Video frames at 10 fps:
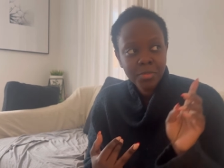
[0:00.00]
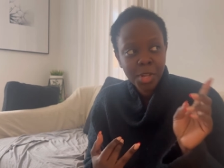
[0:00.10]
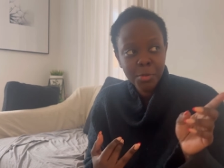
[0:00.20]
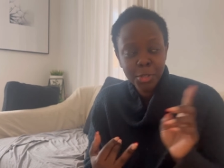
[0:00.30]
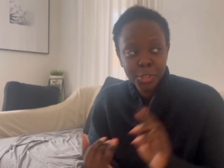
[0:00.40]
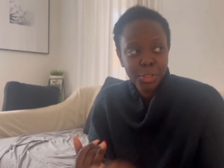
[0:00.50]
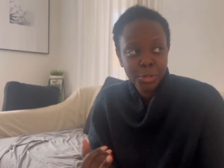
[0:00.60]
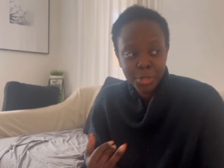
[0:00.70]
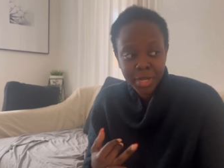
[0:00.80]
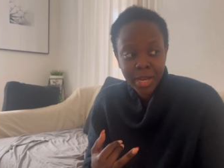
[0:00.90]
I'm gonna show
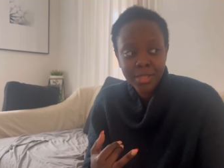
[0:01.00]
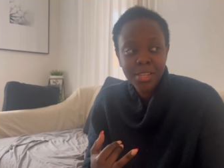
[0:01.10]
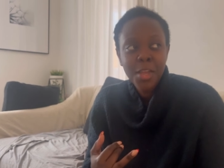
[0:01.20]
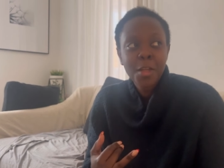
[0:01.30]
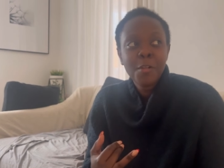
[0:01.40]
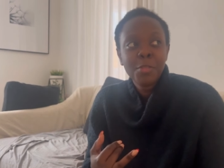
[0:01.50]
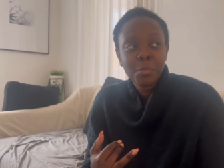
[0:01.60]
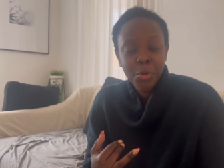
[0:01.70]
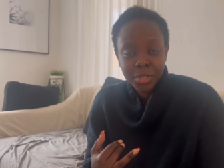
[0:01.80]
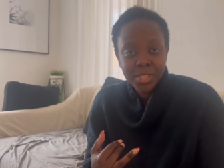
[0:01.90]
you guys the
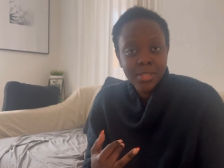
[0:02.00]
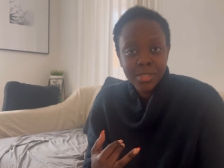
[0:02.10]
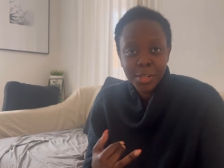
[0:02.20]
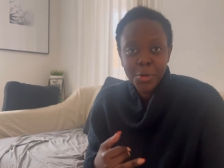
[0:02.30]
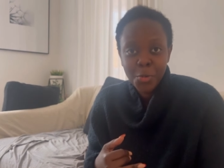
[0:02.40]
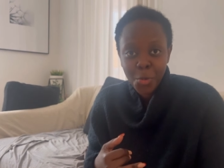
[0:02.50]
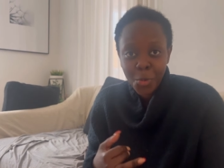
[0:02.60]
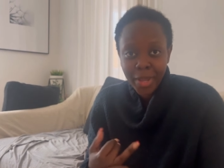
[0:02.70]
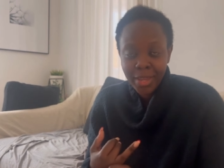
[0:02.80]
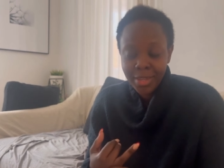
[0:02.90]
boxes in the
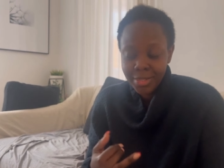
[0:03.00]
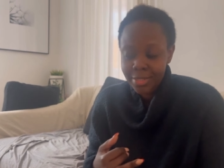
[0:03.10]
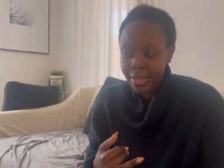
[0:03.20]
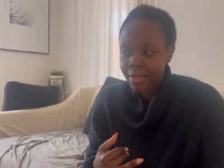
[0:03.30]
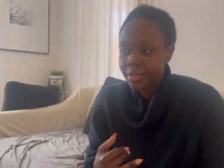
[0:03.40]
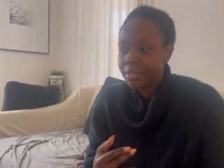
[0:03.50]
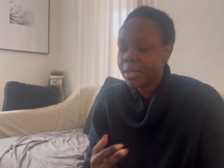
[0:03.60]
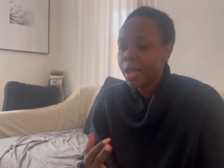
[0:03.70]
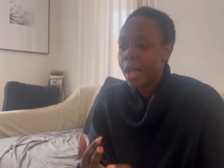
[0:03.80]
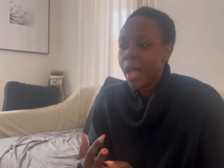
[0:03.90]
hallway in a second
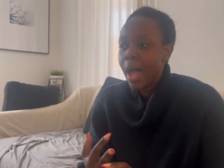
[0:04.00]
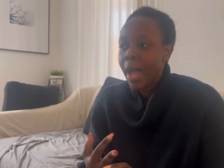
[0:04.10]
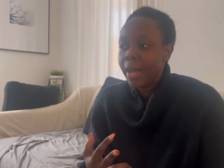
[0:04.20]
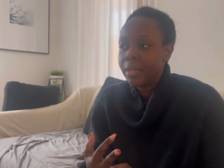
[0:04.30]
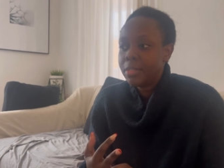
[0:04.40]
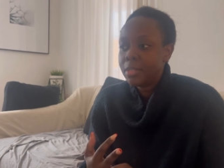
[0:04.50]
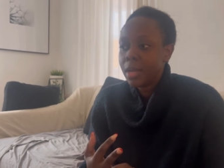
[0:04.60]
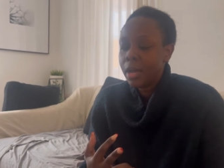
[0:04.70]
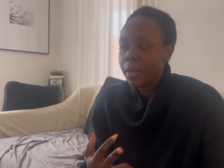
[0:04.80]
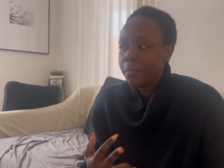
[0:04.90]
and
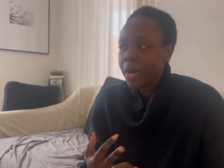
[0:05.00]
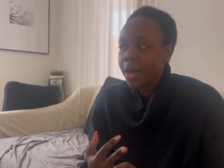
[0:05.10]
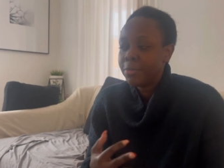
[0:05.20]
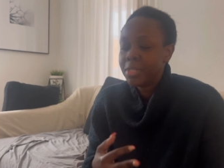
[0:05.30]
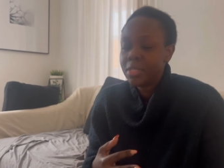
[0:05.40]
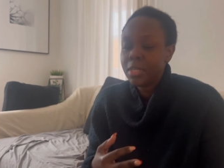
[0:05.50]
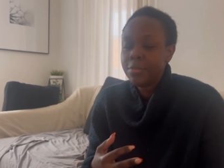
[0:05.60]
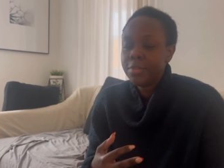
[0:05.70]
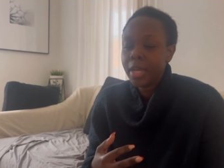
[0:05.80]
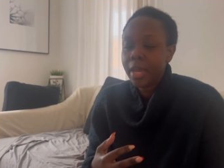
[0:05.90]
um, I
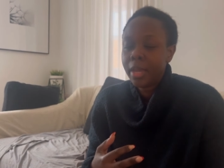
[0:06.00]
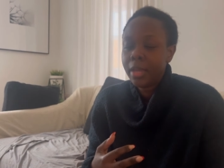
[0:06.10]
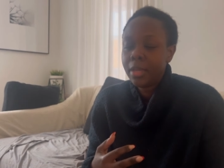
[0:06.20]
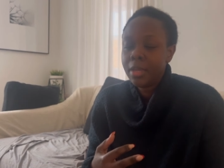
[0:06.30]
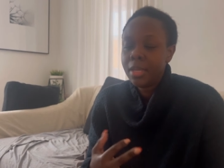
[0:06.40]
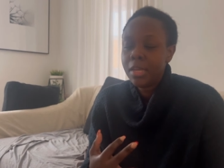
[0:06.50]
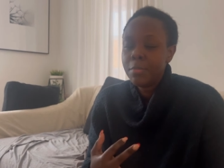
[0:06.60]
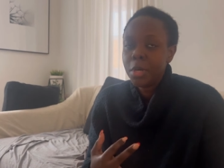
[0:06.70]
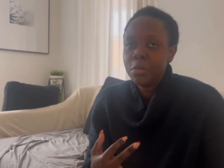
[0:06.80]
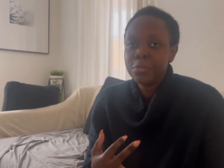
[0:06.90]
received a
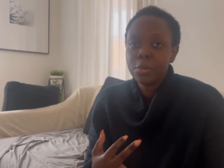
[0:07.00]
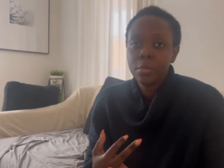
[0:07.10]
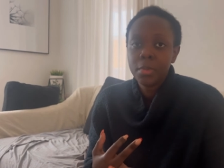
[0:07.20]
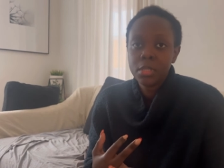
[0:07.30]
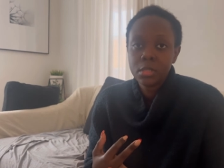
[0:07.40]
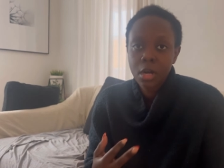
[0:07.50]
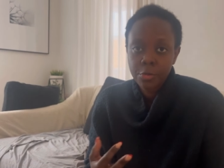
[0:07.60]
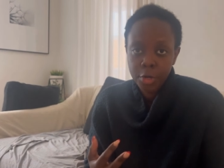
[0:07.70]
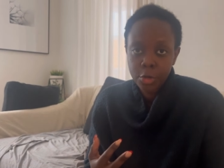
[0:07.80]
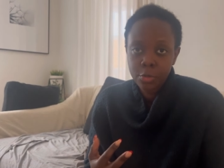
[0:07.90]
email from
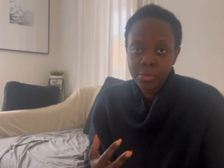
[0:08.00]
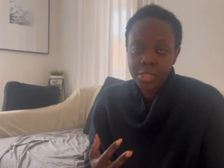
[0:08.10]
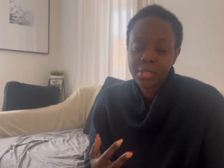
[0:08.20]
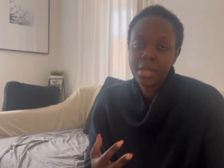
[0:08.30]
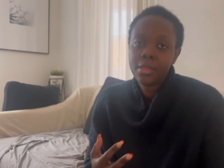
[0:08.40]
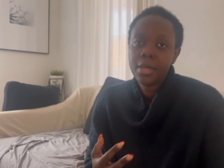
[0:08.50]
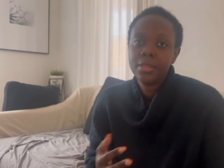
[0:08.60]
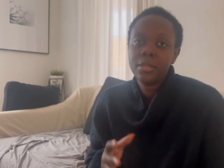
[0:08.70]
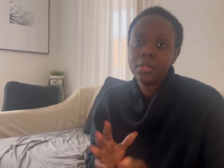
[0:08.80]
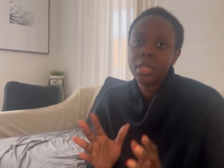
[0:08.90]
Zara Home to say that
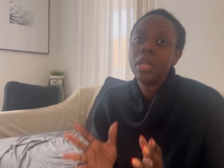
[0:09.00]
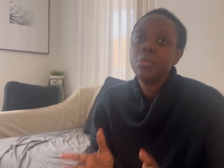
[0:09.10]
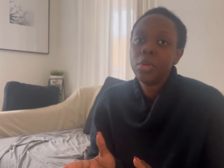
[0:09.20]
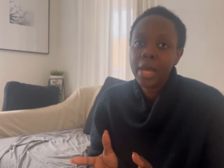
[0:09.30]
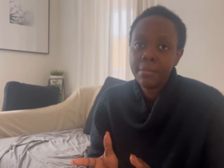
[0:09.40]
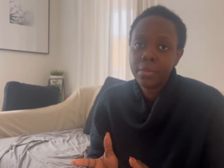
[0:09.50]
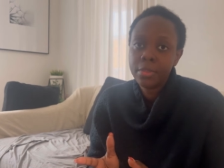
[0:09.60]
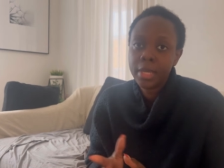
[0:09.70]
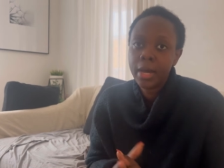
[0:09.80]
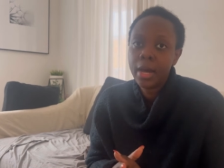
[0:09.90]
the table lamp
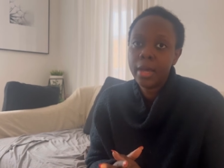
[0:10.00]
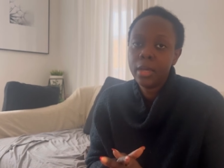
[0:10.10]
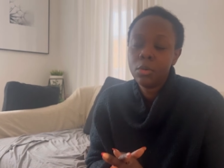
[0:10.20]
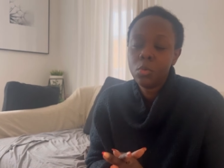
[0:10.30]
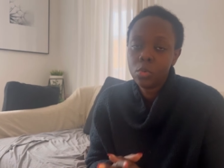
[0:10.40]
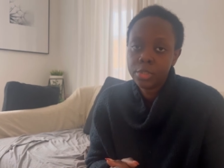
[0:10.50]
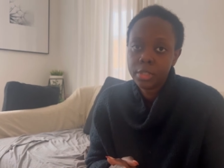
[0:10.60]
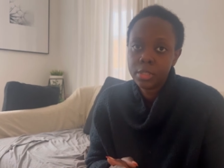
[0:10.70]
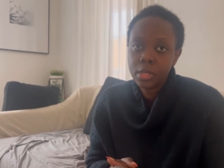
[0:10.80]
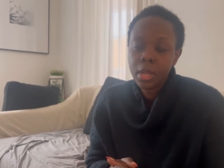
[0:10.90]
that I ordered